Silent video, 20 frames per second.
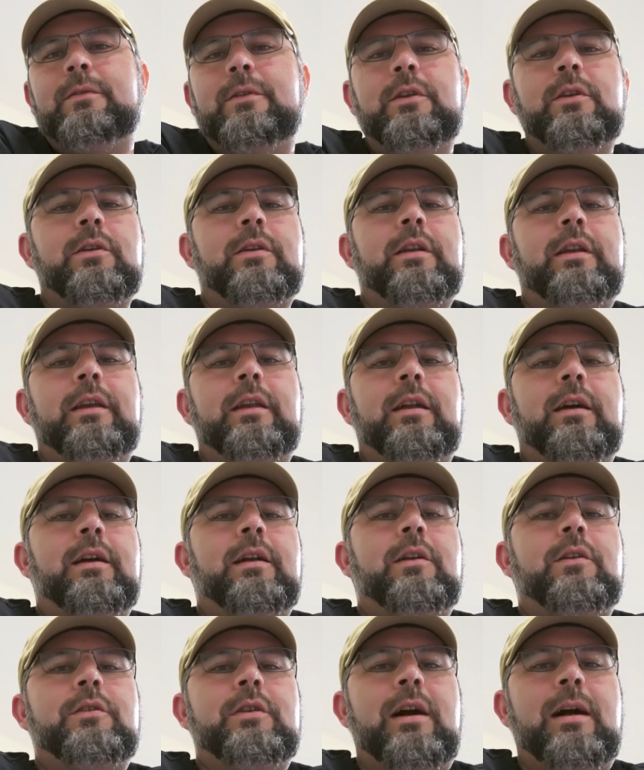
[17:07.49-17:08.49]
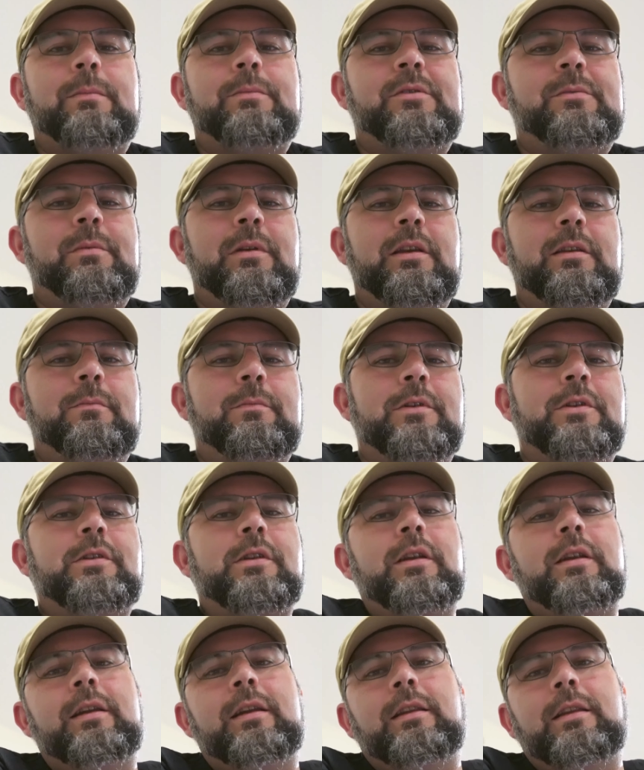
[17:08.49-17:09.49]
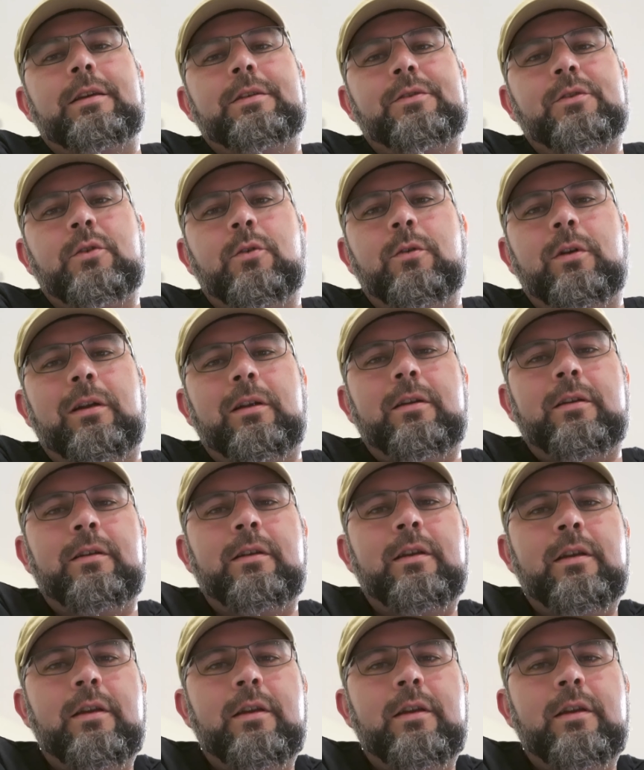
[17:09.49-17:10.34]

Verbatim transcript: you're gonna get a higher top speed, but you're gonna get less torque.